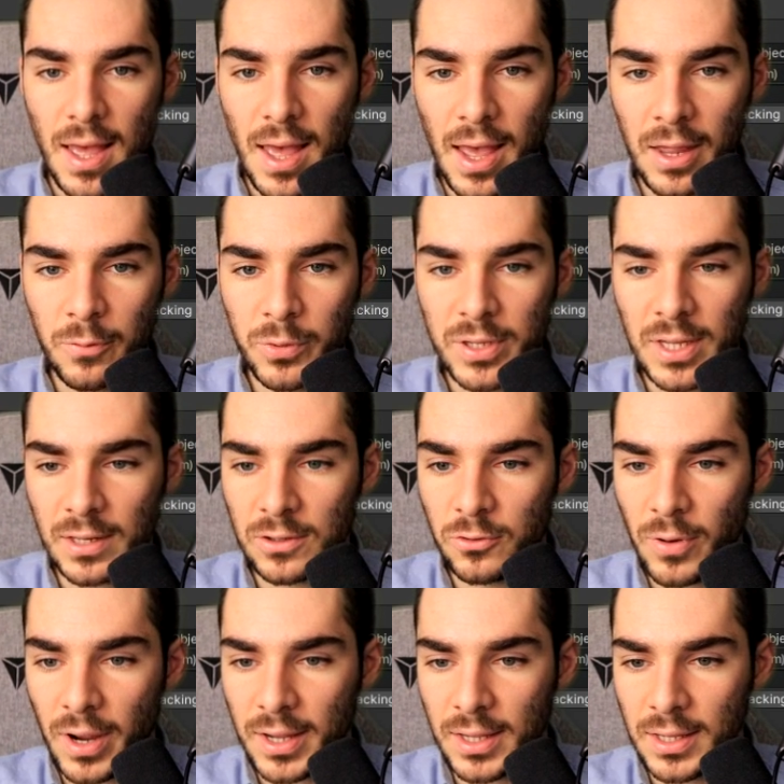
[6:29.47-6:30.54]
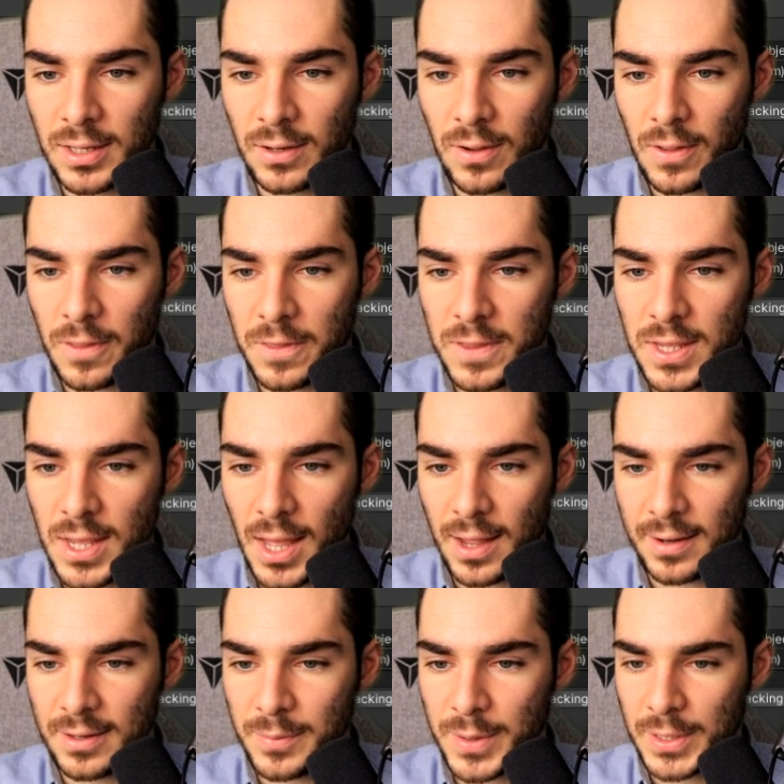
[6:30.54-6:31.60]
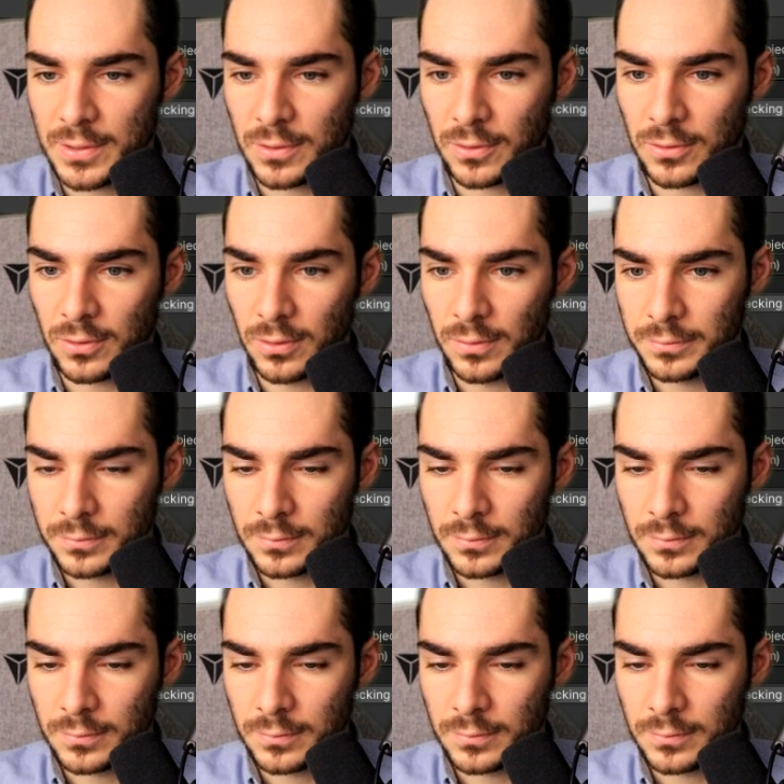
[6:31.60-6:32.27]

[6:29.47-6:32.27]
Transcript: and we can drag here the animator,